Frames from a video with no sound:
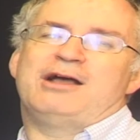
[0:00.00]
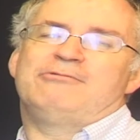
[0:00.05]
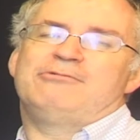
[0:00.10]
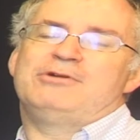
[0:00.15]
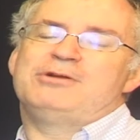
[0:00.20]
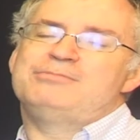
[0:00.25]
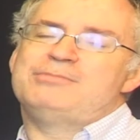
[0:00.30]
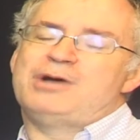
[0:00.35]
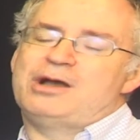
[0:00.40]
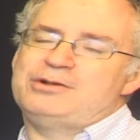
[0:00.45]

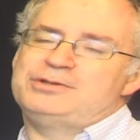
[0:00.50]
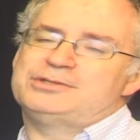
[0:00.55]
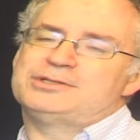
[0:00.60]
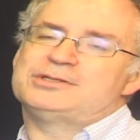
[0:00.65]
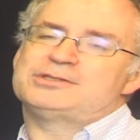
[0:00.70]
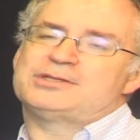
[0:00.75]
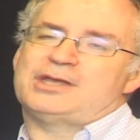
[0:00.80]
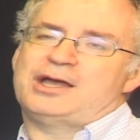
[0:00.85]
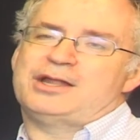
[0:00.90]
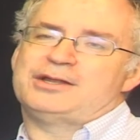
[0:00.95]

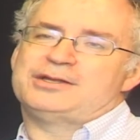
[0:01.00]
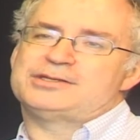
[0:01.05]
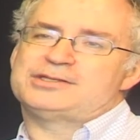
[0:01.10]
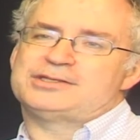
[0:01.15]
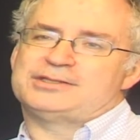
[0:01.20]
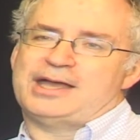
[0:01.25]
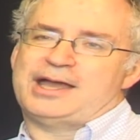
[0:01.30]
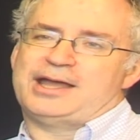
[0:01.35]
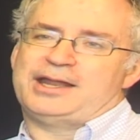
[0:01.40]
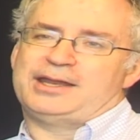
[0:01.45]
remotest
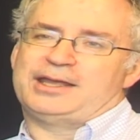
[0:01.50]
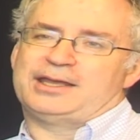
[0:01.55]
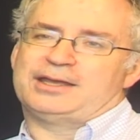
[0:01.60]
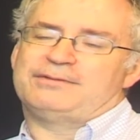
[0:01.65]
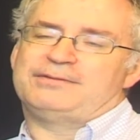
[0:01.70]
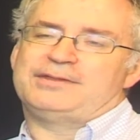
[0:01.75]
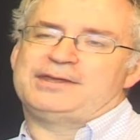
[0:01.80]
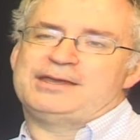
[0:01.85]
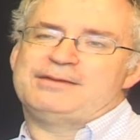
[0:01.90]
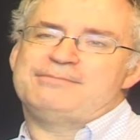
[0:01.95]
understanding
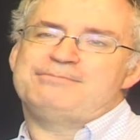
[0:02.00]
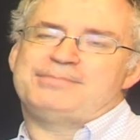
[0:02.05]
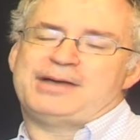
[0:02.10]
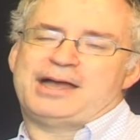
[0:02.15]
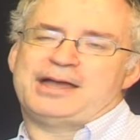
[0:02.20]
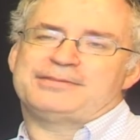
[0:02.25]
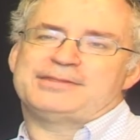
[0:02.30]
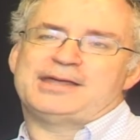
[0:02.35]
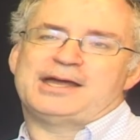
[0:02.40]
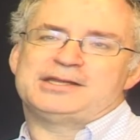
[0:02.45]
of the
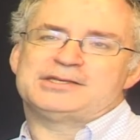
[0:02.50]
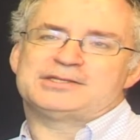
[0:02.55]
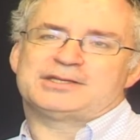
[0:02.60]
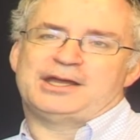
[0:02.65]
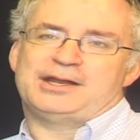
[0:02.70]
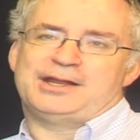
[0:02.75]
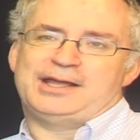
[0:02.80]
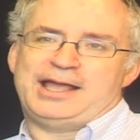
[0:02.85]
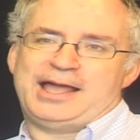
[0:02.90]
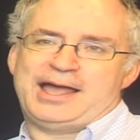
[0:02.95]
impact that is
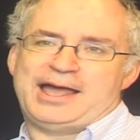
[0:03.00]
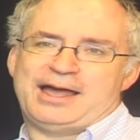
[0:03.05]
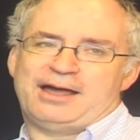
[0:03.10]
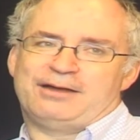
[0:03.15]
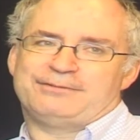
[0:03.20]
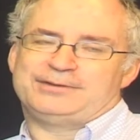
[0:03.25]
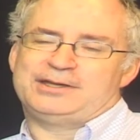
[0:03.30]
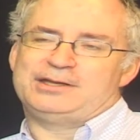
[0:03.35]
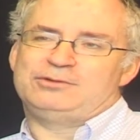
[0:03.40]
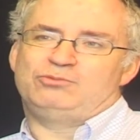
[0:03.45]
going to
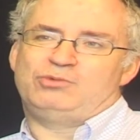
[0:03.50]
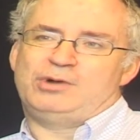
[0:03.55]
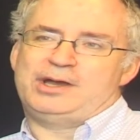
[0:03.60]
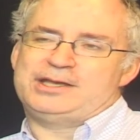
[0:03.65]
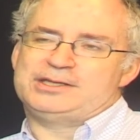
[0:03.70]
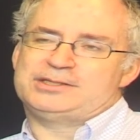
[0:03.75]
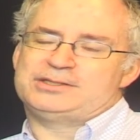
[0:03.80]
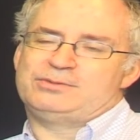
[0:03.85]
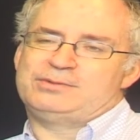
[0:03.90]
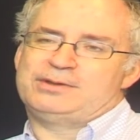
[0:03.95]
have in
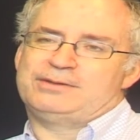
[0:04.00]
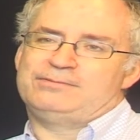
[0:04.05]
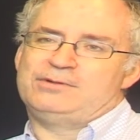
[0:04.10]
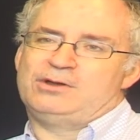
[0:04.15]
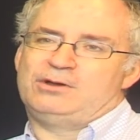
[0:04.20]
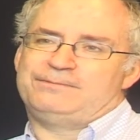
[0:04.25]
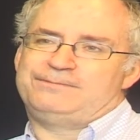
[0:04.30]
ways that we have not